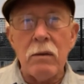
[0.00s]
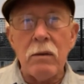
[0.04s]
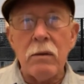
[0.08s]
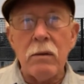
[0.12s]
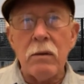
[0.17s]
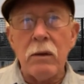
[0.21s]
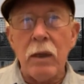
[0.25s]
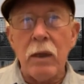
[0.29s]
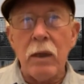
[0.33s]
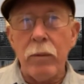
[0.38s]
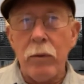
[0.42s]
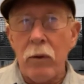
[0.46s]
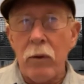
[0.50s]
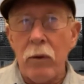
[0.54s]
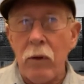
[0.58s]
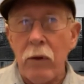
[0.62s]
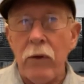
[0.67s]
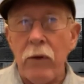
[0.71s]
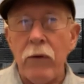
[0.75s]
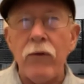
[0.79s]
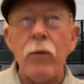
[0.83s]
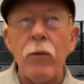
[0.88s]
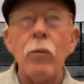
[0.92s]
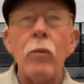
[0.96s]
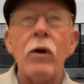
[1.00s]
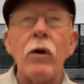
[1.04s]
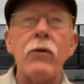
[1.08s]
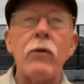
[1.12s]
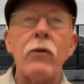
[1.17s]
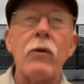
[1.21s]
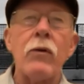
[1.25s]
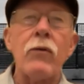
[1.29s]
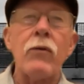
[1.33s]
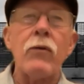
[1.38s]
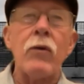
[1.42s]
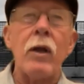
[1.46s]
labor lawyers in
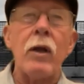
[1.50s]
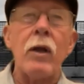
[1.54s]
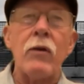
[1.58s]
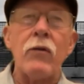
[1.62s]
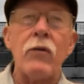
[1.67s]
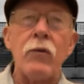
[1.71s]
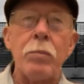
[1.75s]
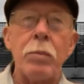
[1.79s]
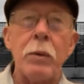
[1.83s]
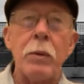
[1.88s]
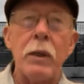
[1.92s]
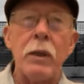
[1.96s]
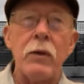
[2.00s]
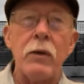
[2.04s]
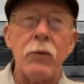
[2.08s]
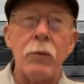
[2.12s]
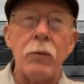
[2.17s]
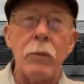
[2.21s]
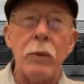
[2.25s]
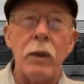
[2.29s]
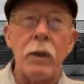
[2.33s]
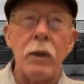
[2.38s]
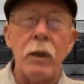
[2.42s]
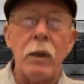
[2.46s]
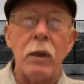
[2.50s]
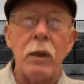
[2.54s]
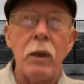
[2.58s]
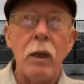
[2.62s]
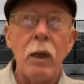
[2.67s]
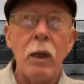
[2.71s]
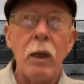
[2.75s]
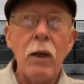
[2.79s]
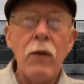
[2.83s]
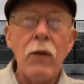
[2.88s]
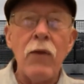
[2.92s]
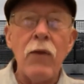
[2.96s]
Washington State explain to
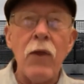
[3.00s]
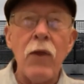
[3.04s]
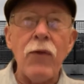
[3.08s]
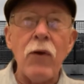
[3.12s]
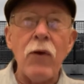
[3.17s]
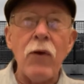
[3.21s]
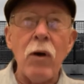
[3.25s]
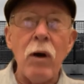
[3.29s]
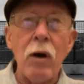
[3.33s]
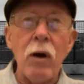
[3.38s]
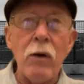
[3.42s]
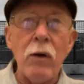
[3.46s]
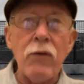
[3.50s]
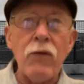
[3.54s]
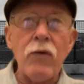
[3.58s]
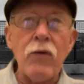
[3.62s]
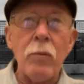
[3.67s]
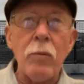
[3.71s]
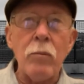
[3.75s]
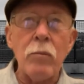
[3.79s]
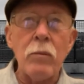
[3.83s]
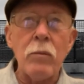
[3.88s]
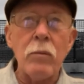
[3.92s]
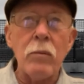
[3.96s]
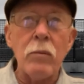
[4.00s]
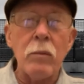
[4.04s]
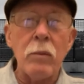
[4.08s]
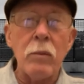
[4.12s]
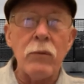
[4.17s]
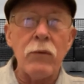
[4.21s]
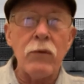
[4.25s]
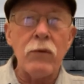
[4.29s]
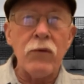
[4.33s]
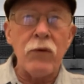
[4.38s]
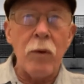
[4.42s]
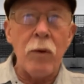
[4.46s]
me that there are some
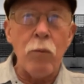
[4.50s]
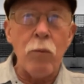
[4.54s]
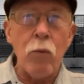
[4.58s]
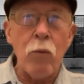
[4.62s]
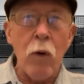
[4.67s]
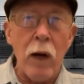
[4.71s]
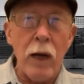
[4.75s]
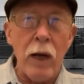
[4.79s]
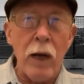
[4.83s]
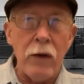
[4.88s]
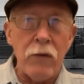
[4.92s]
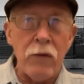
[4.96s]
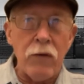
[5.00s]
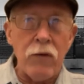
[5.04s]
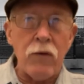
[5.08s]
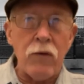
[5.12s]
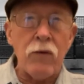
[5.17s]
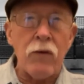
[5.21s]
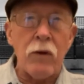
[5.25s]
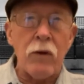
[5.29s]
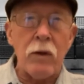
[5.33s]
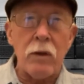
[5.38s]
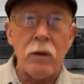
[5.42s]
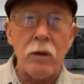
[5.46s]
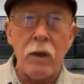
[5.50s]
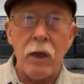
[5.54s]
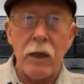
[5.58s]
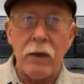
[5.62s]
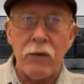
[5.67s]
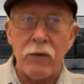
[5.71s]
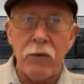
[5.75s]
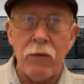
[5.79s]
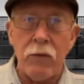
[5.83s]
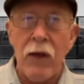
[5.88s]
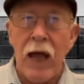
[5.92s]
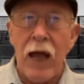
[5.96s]
some rights to
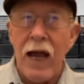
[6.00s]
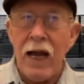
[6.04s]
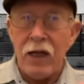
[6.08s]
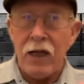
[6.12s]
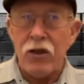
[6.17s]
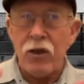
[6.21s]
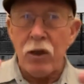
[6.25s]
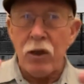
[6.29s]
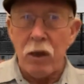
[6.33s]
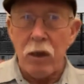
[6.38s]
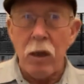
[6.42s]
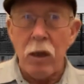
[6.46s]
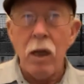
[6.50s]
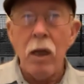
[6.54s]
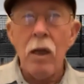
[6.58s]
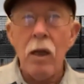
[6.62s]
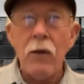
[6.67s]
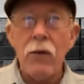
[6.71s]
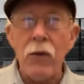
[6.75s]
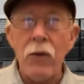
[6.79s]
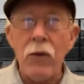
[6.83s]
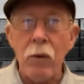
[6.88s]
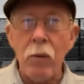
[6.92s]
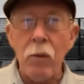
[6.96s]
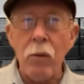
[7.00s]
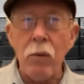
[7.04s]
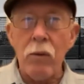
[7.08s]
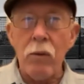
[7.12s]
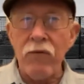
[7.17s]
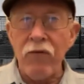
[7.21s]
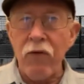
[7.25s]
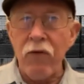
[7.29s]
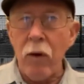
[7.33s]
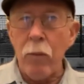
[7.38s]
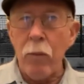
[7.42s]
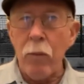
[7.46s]
collective action that
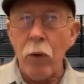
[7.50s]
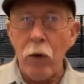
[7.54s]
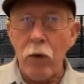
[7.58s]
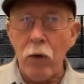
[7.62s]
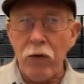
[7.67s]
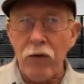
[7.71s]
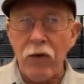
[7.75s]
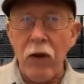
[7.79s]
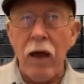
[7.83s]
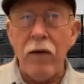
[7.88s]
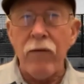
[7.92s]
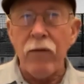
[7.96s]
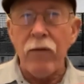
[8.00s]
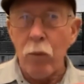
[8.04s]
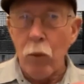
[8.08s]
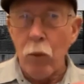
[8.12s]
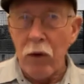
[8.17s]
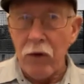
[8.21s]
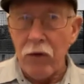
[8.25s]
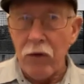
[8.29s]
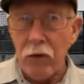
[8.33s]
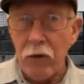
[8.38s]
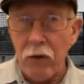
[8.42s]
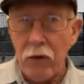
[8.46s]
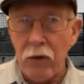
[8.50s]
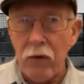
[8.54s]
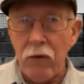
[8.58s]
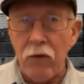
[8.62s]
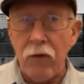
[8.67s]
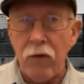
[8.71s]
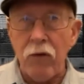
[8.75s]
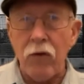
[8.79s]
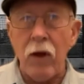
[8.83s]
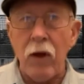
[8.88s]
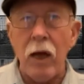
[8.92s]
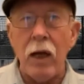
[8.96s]
farm workers have in Washington
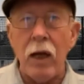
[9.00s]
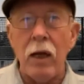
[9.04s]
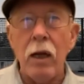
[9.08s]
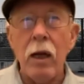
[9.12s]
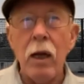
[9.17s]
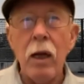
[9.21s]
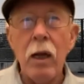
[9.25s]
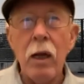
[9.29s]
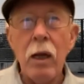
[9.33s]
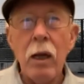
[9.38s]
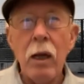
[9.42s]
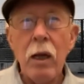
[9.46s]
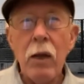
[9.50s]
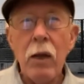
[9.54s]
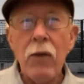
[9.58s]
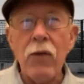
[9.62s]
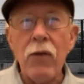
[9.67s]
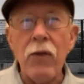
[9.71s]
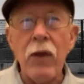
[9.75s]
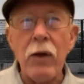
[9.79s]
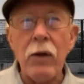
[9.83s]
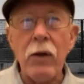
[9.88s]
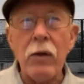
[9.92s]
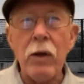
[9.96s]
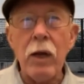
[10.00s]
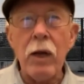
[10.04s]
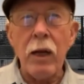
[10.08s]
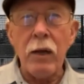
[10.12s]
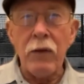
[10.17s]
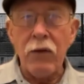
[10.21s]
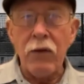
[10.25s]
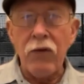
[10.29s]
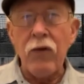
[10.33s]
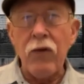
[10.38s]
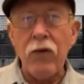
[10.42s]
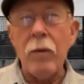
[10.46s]
State that are
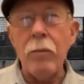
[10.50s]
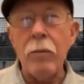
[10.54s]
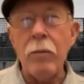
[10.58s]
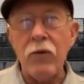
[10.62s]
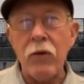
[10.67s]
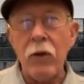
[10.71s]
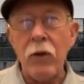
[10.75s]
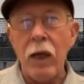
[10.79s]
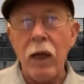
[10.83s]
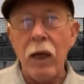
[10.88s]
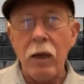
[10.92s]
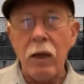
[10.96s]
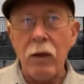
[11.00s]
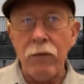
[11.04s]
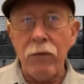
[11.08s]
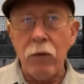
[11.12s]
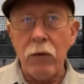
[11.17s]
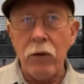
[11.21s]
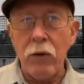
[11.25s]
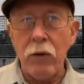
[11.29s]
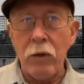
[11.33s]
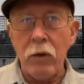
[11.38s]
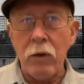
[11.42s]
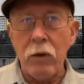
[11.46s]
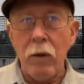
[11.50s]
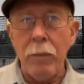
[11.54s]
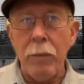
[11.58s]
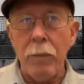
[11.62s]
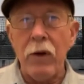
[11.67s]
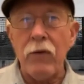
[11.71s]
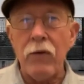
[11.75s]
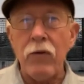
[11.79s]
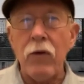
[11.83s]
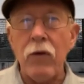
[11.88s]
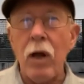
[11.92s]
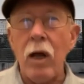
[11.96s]
not the same as the California law, but
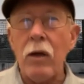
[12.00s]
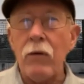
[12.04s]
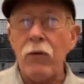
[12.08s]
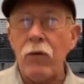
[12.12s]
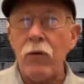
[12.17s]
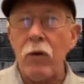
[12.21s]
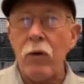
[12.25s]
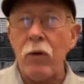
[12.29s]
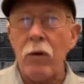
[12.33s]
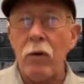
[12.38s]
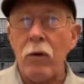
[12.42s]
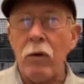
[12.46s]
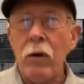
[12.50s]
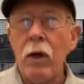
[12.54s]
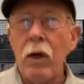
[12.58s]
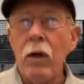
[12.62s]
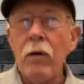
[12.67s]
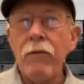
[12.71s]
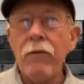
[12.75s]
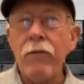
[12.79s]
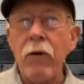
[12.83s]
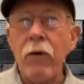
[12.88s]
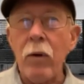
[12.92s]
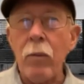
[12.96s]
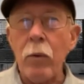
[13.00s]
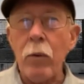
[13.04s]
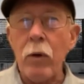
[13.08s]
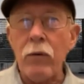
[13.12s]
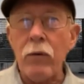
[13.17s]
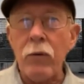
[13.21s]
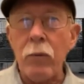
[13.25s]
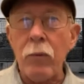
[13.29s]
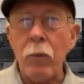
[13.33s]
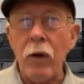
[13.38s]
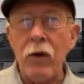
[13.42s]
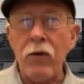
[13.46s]
it's not as though farm
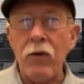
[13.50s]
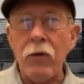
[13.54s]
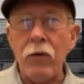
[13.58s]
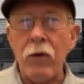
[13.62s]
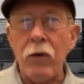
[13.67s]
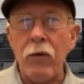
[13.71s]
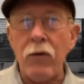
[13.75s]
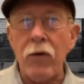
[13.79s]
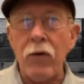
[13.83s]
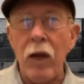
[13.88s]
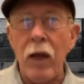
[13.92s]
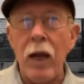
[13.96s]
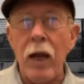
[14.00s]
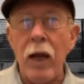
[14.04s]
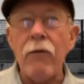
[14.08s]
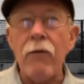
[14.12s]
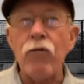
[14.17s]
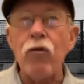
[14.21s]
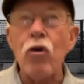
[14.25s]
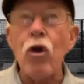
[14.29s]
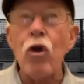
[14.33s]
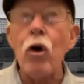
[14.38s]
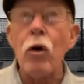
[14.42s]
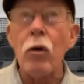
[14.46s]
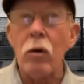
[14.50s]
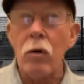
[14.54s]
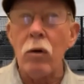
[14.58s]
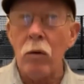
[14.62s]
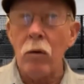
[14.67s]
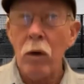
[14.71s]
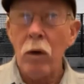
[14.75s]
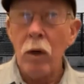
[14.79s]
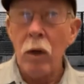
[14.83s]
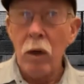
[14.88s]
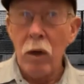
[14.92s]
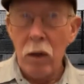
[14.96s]
workers in Washington state have
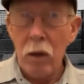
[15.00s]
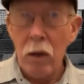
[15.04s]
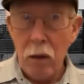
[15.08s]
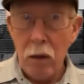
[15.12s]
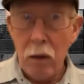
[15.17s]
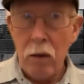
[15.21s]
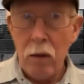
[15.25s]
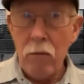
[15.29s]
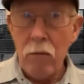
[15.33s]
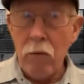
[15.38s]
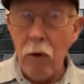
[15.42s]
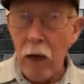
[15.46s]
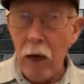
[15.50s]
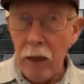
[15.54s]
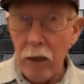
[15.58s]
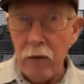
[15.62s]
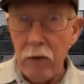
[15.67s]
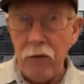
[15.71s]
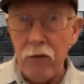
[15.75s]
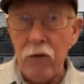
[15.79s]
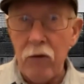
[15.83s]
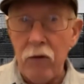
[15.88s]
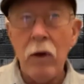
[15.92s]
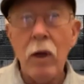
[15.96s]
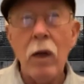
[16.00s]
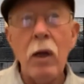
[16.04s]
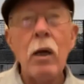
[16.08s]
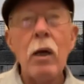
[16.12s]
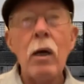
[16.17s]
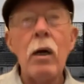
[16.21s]
no rights.